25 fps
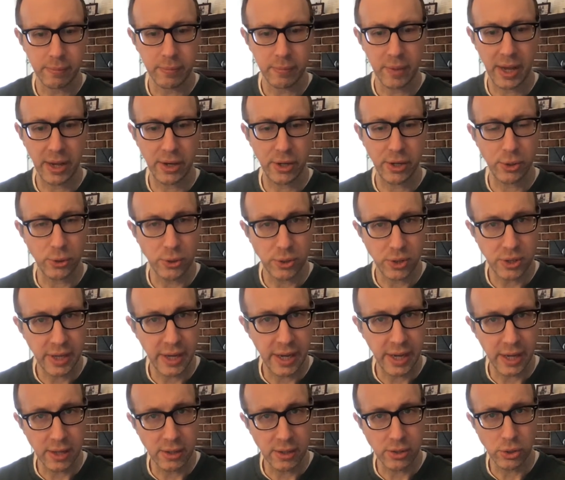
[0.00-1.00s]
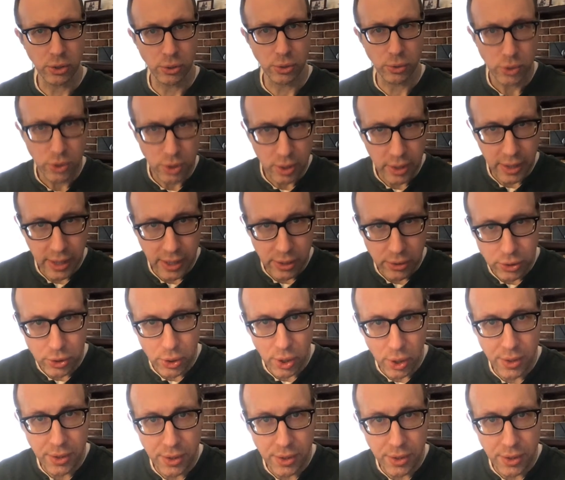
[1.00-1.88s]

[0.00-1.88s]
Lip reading: how do you stand? Do you slouch all